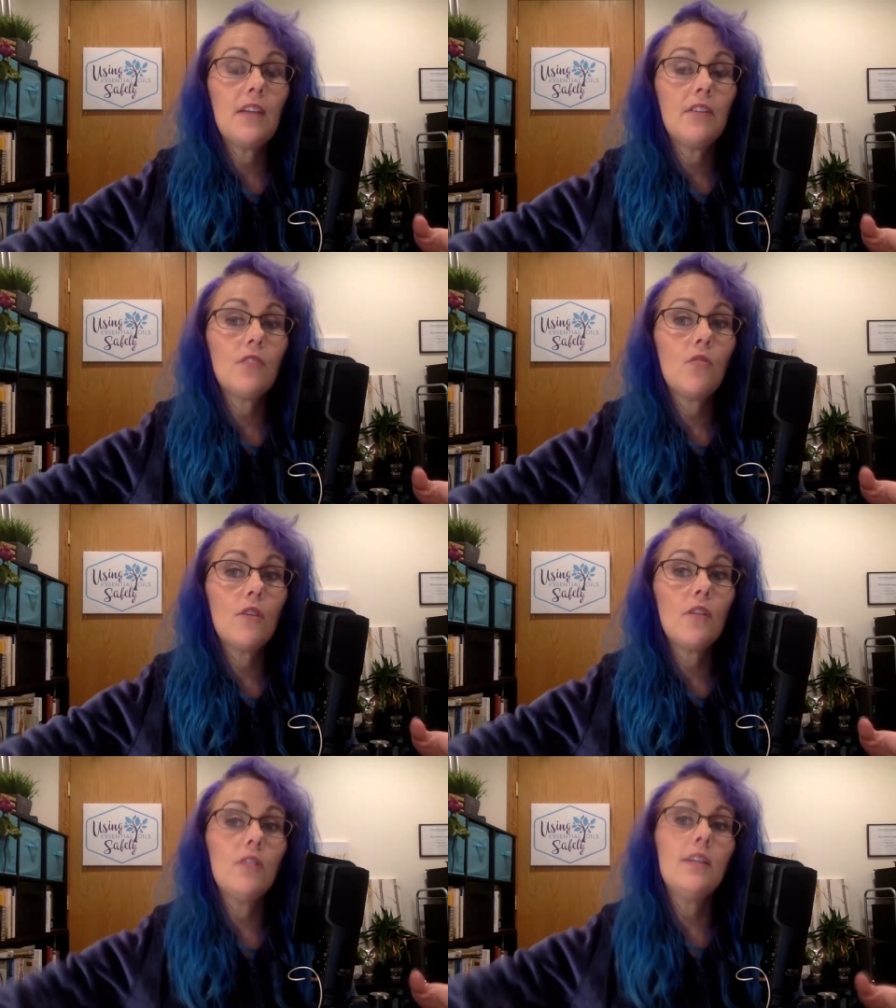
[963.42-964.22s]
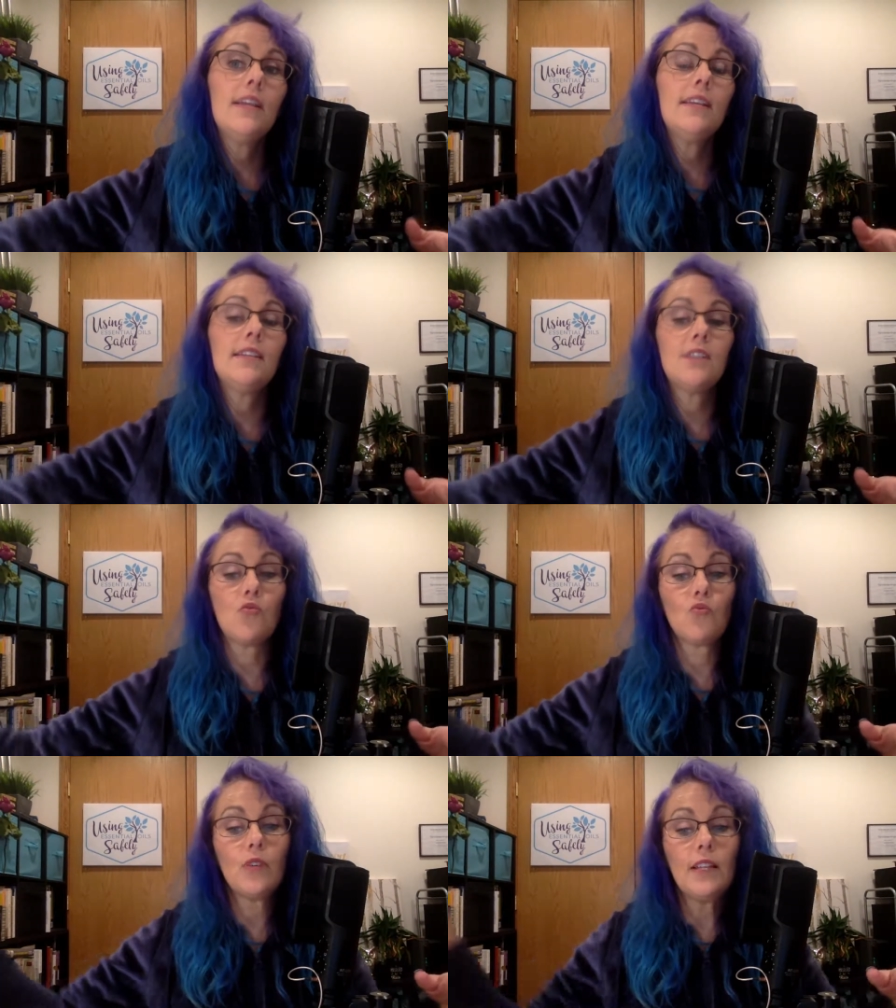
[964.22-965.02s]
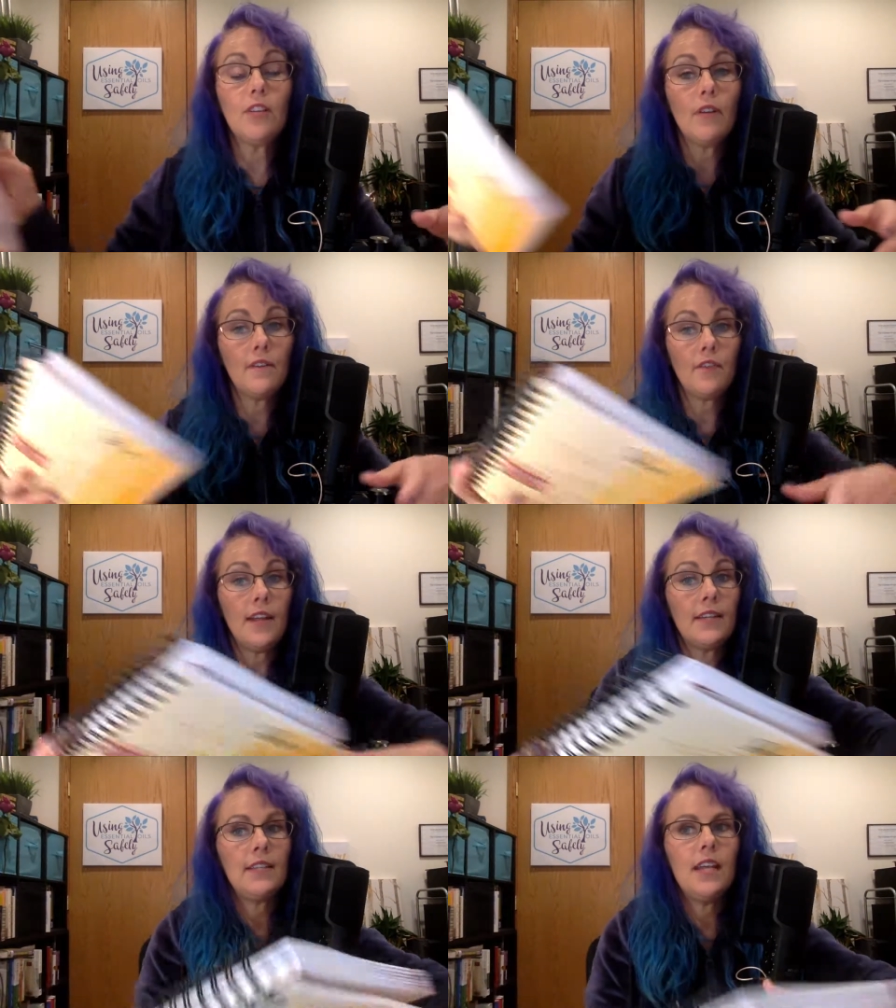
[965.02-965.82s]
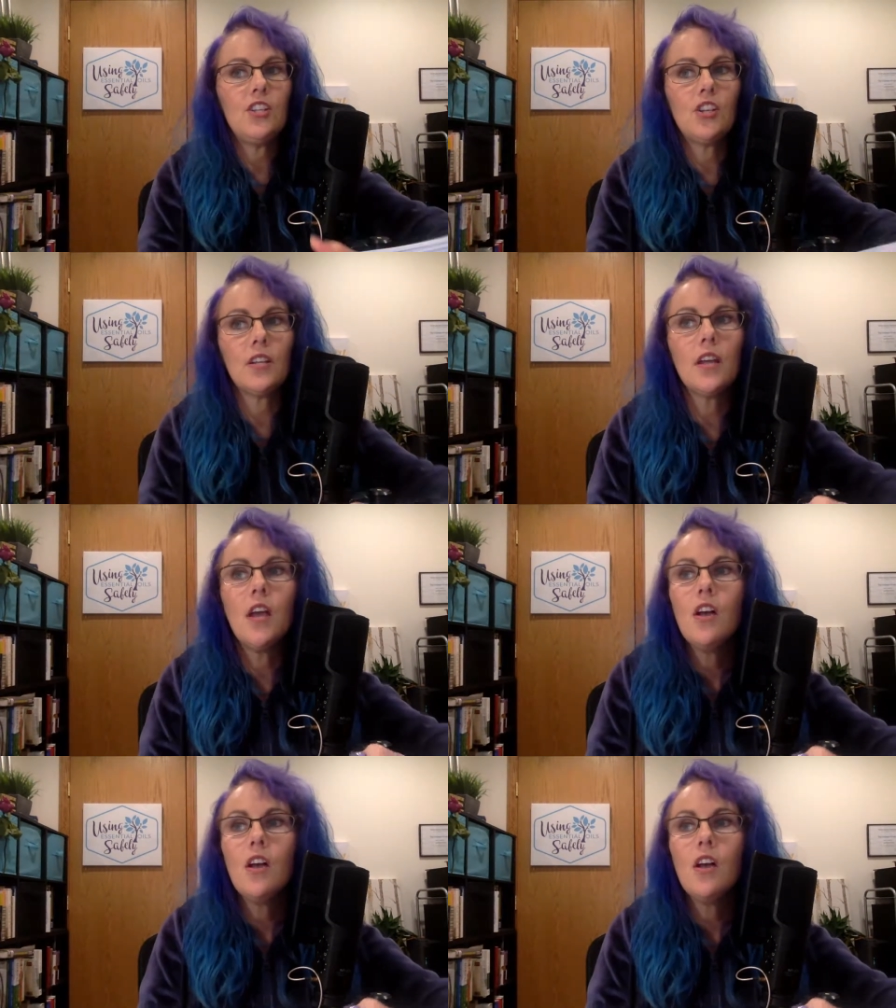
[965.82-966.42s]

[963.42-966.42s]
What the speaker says: carrier oil is really great for anti-aging.